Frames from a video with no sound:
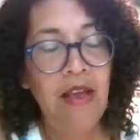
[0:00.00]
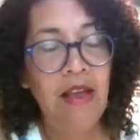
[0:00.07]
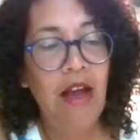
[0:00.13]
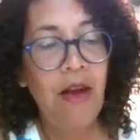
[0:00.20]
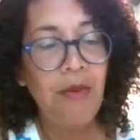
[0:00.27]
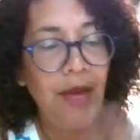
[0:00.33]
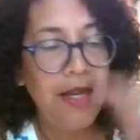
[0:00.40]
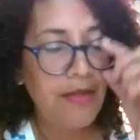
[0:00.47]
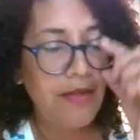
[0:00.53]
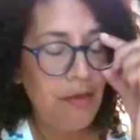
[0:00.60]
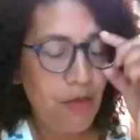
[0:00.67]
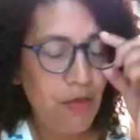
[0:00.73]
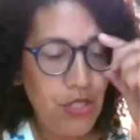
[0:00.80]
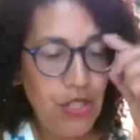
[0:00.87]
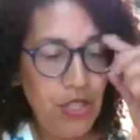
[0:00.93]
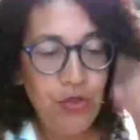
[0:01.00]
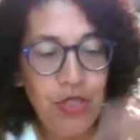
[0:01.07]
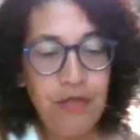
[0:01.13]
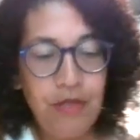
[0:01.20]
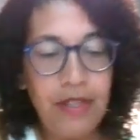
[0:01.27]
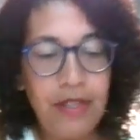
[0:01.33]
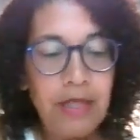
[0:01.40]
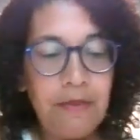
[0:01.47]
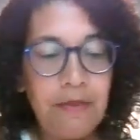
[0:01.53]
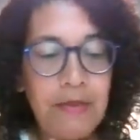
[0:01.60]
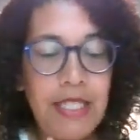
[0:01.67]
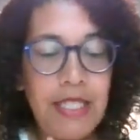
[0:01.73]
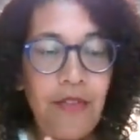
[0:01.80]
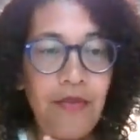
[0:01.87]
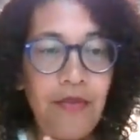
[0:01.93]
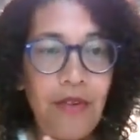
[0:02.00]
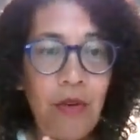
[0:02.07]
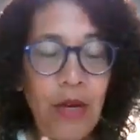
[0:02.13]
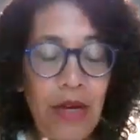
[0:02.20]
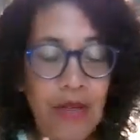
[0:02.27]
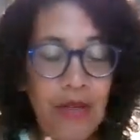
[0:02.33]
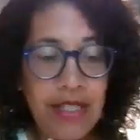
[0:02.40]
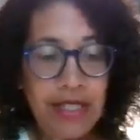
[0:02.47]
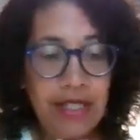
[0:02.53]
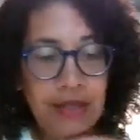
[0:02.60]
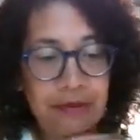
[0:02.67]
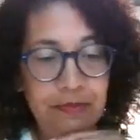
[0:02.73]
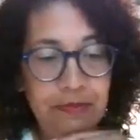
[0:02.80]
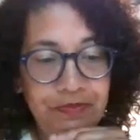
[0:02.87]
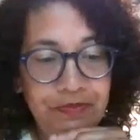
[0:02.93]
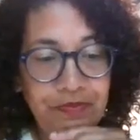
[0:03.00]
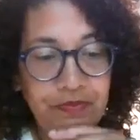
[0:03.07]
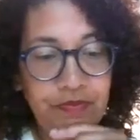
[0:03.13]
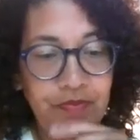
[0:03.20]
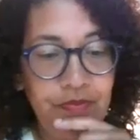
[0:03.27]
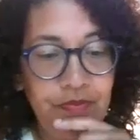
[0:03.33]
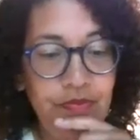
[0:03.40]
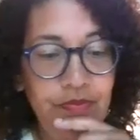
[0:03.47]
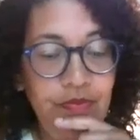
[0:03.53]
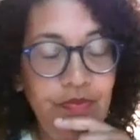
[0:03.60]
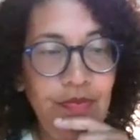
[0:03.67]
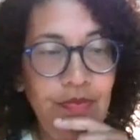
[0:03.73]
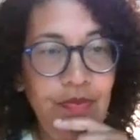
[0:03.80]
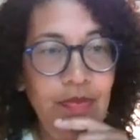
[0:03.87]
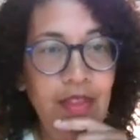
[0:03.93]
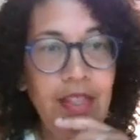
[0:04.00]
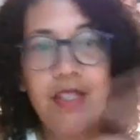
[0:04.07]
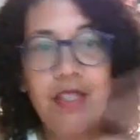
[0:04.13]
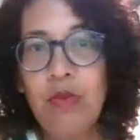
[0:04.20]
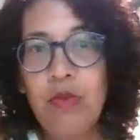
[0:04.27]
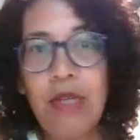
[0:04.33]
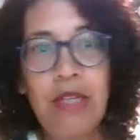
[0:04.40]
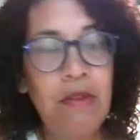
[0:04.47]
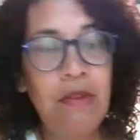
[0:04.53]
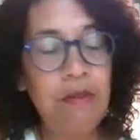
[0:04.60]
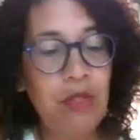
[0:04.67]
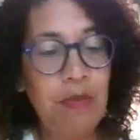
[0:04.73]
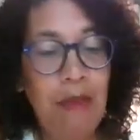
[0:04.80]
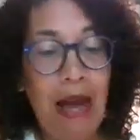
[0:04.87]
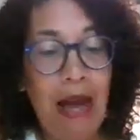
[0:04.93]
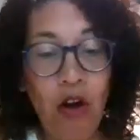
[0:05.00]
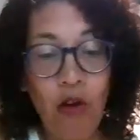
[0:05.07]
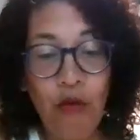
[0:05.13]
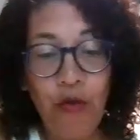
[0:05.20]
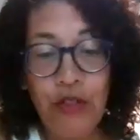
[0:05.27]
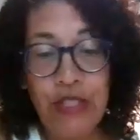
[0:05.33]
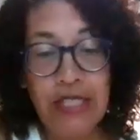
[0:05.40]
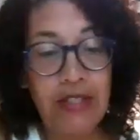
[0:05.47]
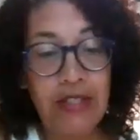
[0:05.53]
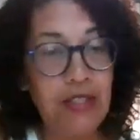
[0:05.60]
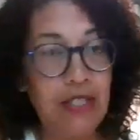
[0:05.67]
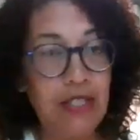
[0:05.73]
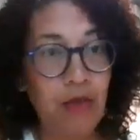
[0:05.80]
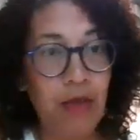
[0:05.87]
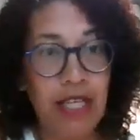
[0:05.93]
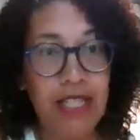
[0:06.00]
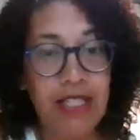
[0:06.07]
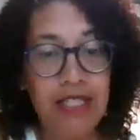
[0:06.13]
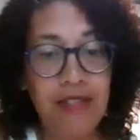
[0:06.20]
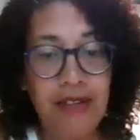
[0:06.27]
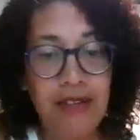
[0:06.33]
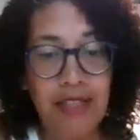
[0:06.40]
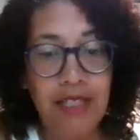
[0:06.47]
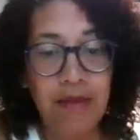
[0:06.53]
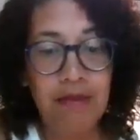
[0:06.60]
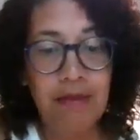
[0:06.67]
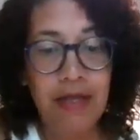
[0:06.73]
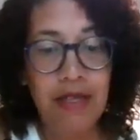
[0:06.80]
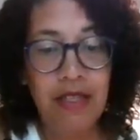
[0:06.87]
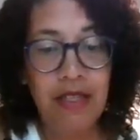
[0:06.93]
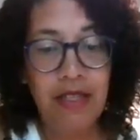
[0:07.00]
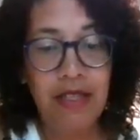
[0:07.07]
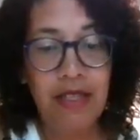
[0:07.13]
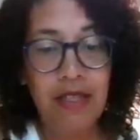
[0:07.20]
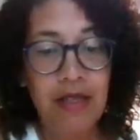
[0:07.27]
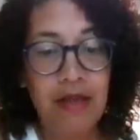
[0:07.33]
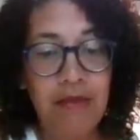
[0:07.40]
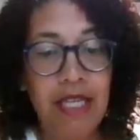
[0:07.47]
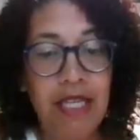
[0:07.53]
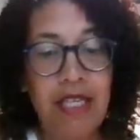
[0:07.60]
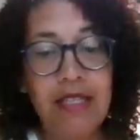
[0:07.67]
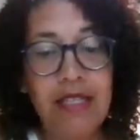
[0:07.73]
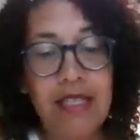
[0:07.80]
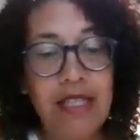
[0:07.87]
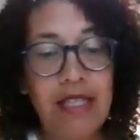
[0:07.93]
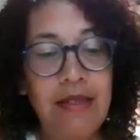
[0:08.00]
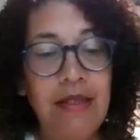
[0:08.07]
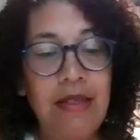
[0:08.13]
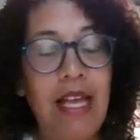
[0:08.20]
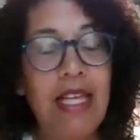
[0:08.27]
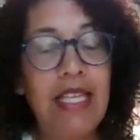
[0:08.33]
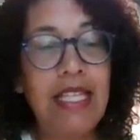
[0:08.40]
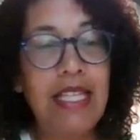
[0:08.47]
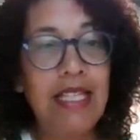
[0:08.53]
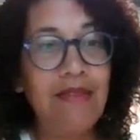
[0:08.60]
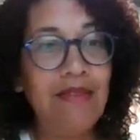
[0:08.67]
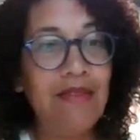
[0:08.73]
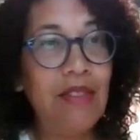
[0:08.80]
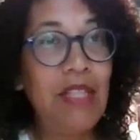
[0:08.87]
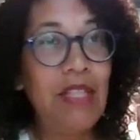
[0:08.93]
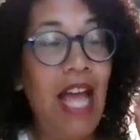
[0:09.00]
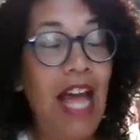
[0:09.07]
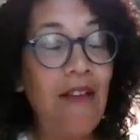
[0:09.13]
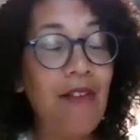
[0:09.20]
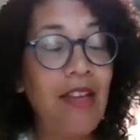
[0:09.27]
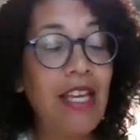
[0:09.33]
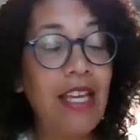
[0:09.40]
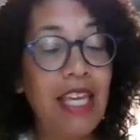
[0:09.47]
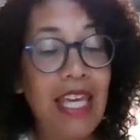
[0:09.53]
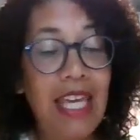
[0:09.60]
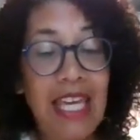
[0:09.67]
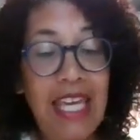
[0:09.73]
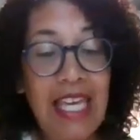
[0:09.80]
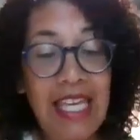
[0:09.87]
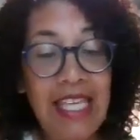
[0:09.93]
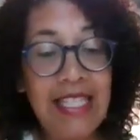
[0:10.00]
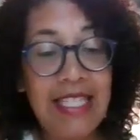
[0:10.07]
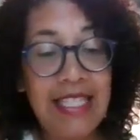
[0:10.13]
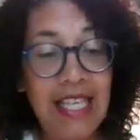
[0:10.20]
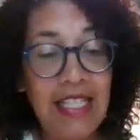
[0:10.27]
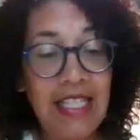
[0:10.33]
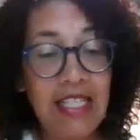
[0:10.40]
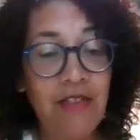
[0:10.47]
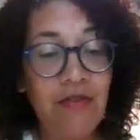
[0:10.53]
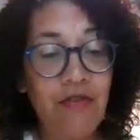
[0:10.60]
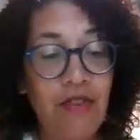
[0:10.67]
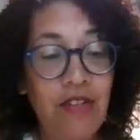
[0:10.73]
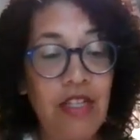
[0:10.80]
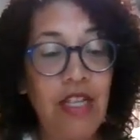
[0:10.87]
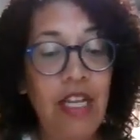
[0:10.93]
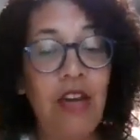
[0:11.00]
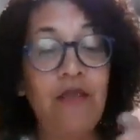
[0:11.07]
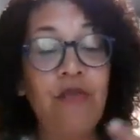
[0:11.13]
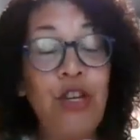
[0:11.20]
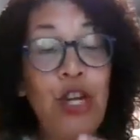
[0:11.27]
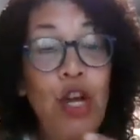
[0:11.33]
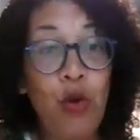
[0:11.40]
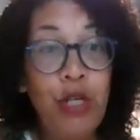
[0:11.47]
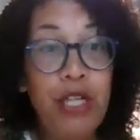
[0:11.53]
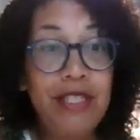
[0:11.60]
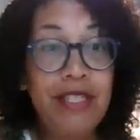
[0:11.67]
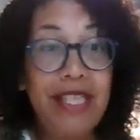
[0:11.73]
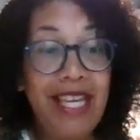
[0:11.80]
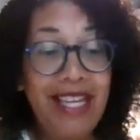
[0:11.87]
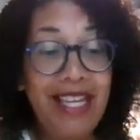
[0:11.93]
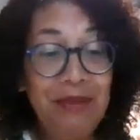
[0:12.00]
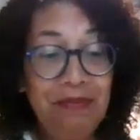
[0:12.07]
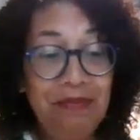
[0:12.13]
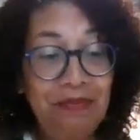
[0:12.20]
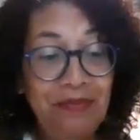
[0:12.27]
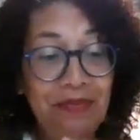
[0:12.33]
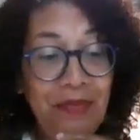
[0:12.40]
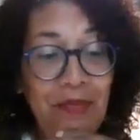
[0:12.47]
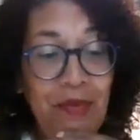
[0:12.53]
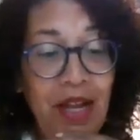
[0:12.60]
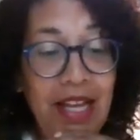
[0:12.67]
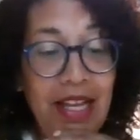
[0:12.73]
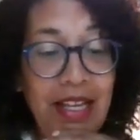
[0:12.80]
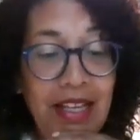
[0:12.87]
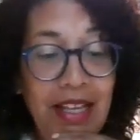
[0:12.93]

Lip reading: All right, number 2, develop self-awareness. This is one of the most powerful skills that we can develop, because having a keen sense of noticing, right,